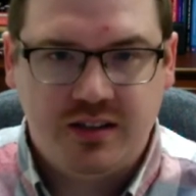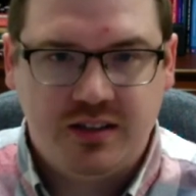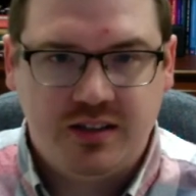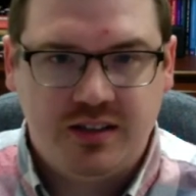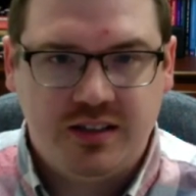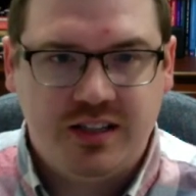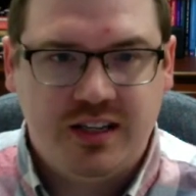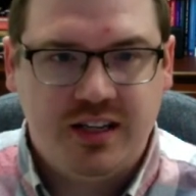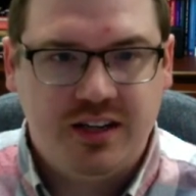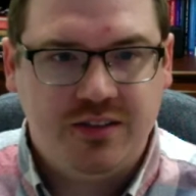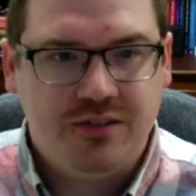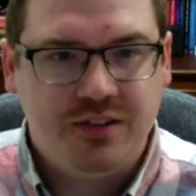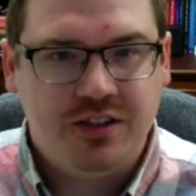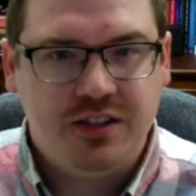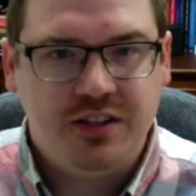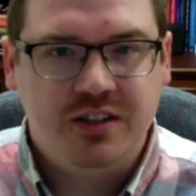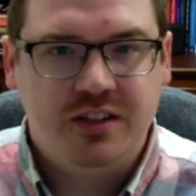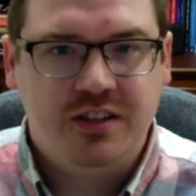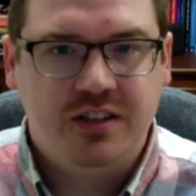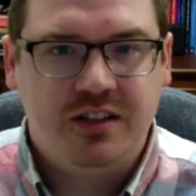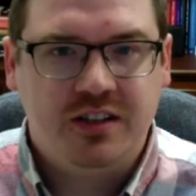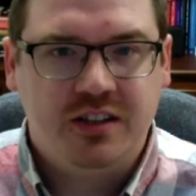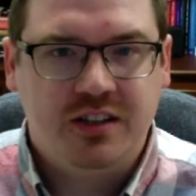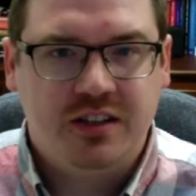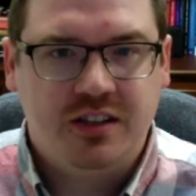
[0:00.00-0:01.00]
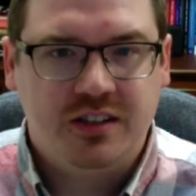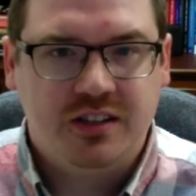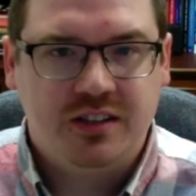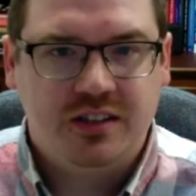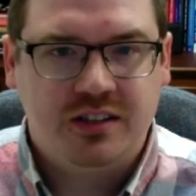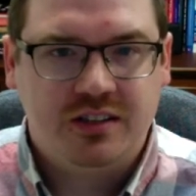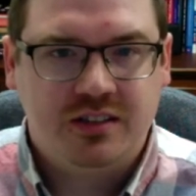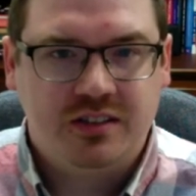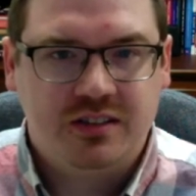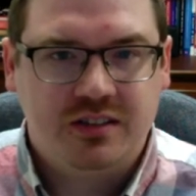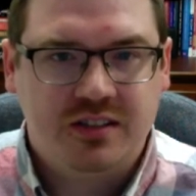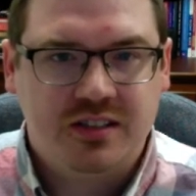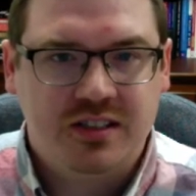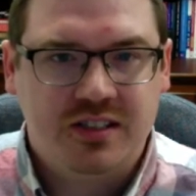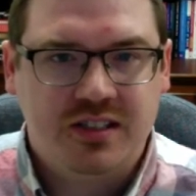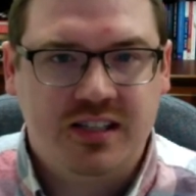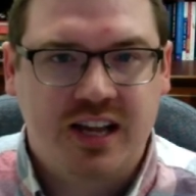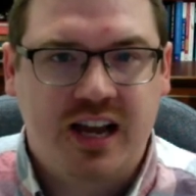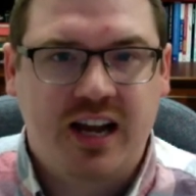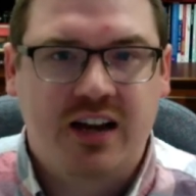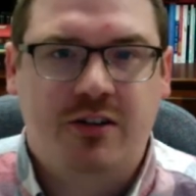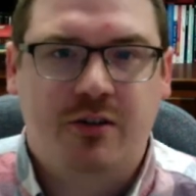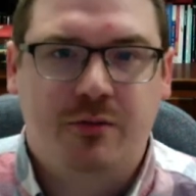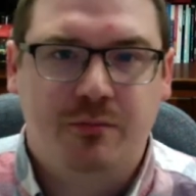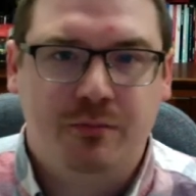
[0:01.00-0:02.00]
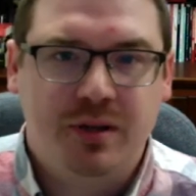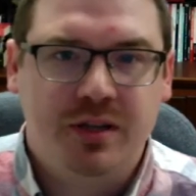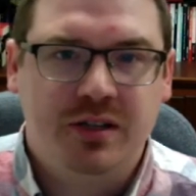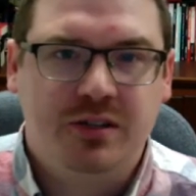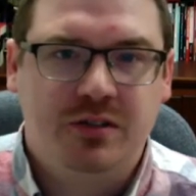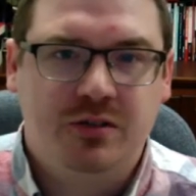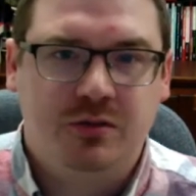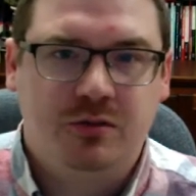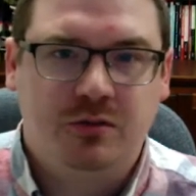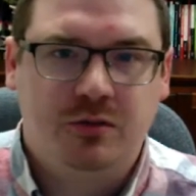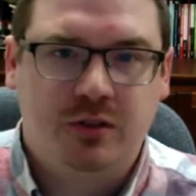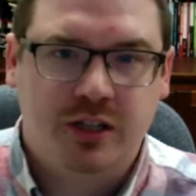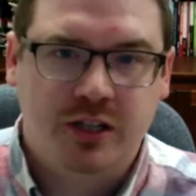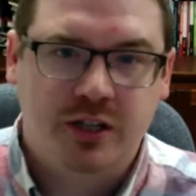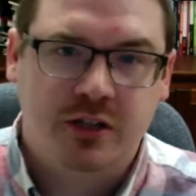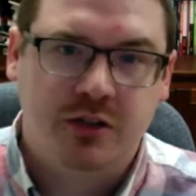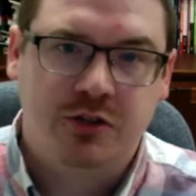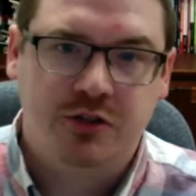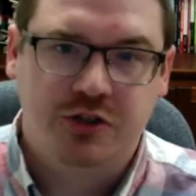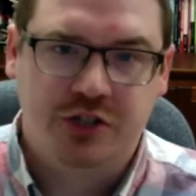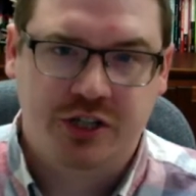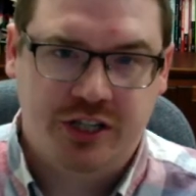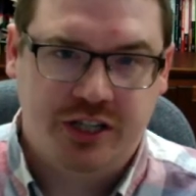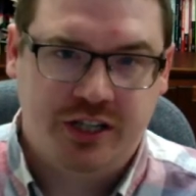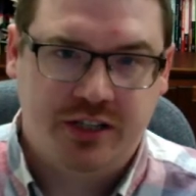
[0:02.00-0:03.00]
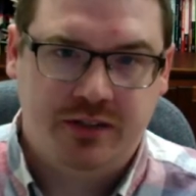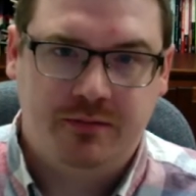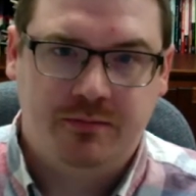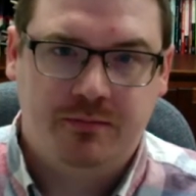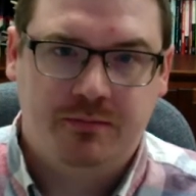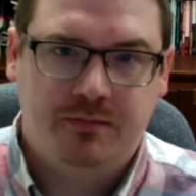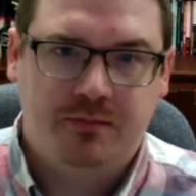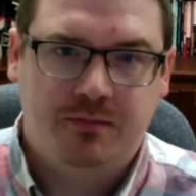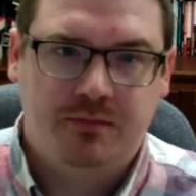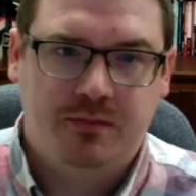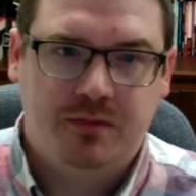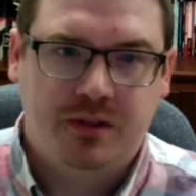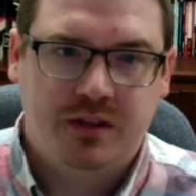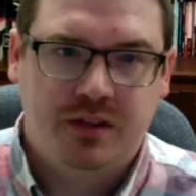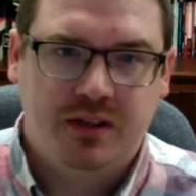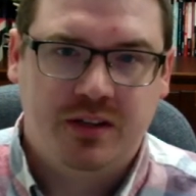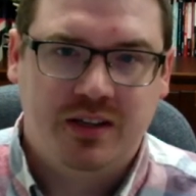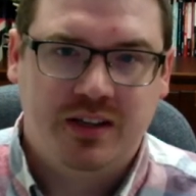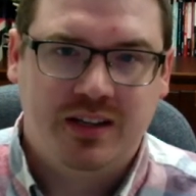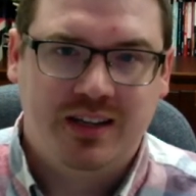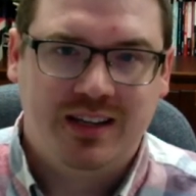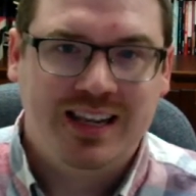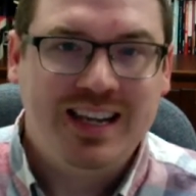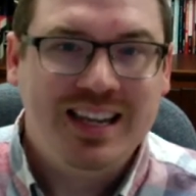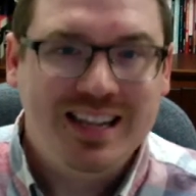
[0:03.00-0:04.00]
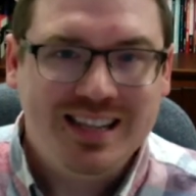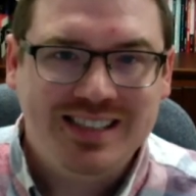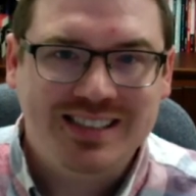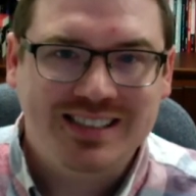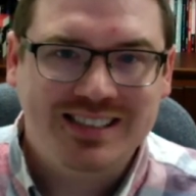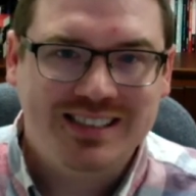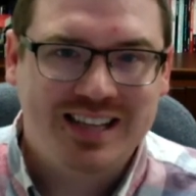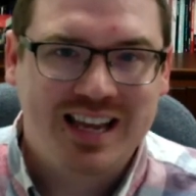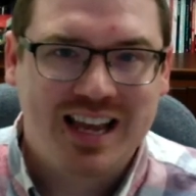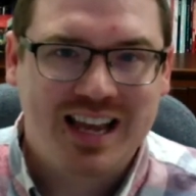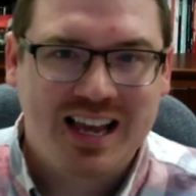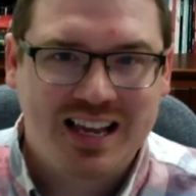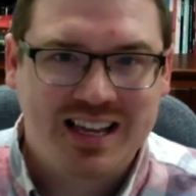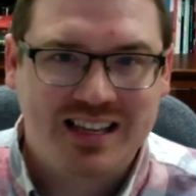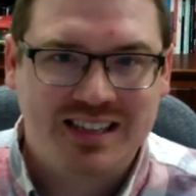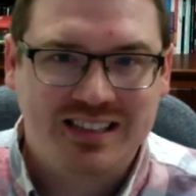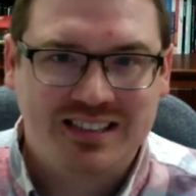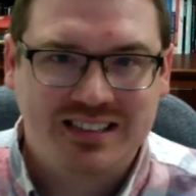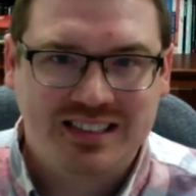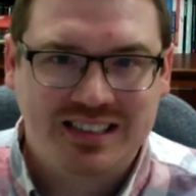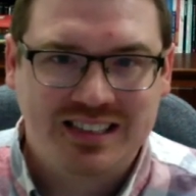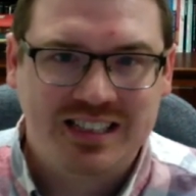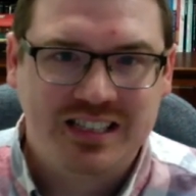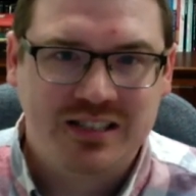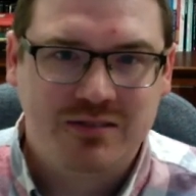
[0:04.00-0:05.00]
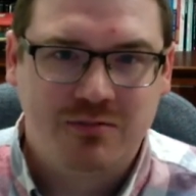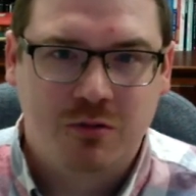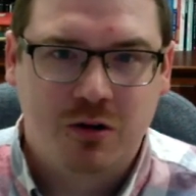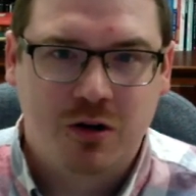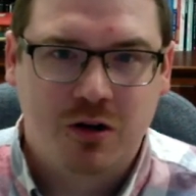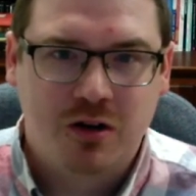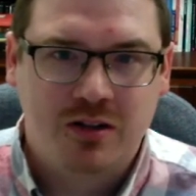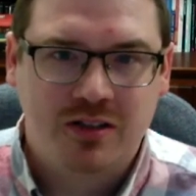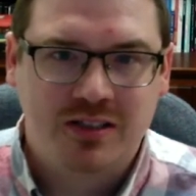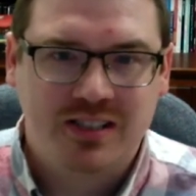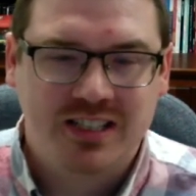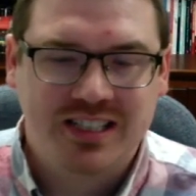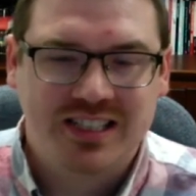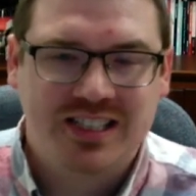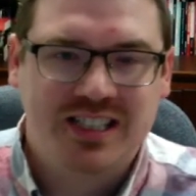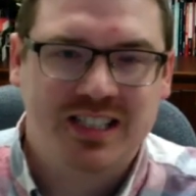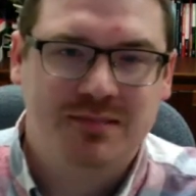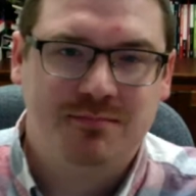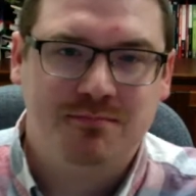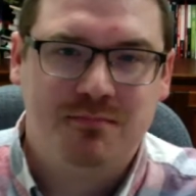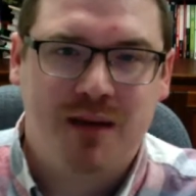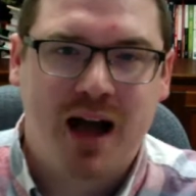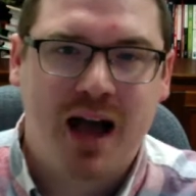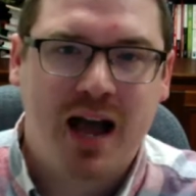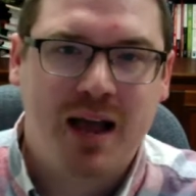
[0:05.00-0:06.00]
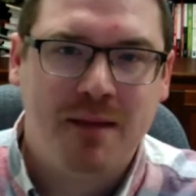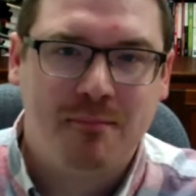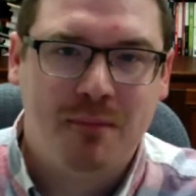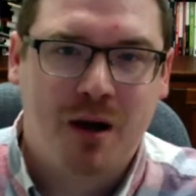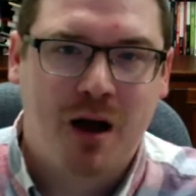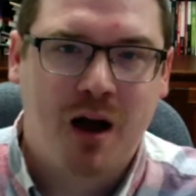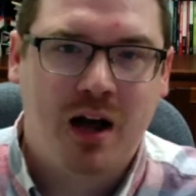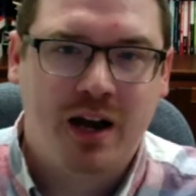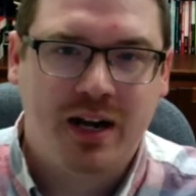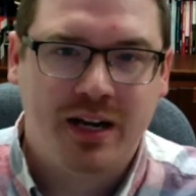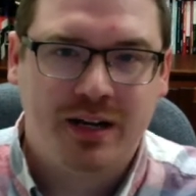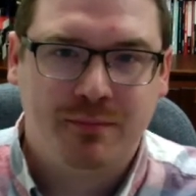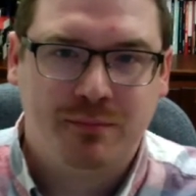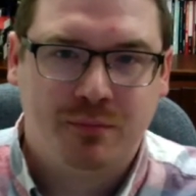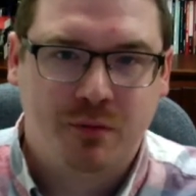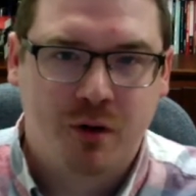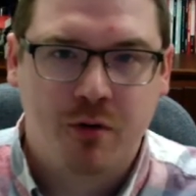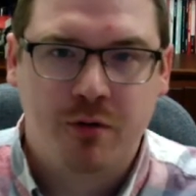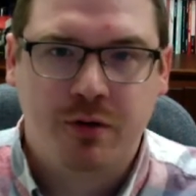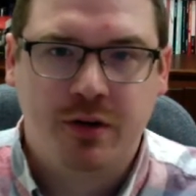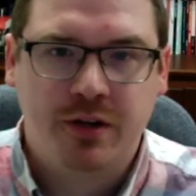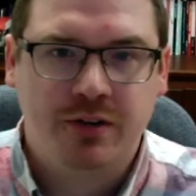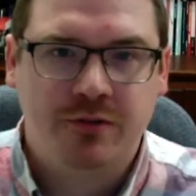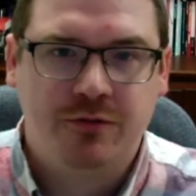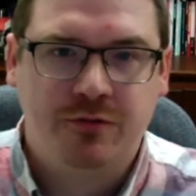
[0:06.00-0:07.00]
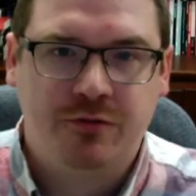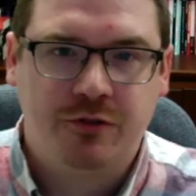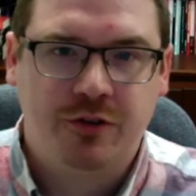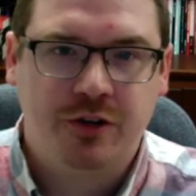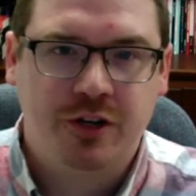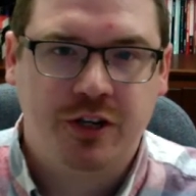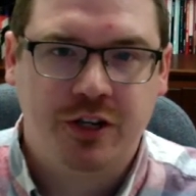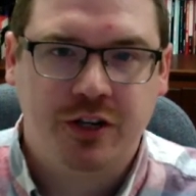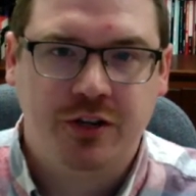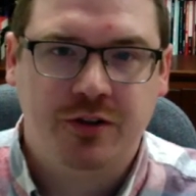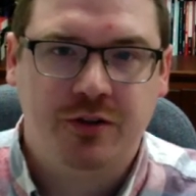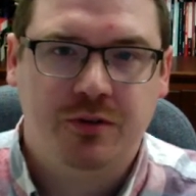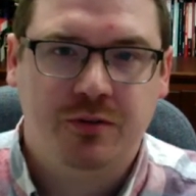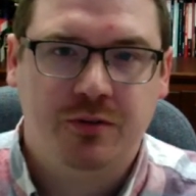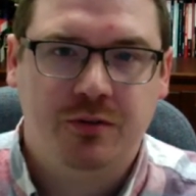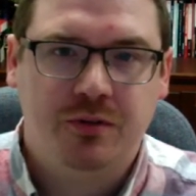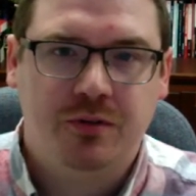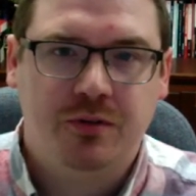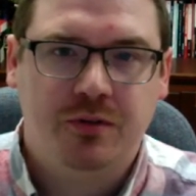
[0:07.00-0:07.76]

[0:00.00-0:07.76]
given the sacramental liturgy, he says these words, "This is my body broken for you.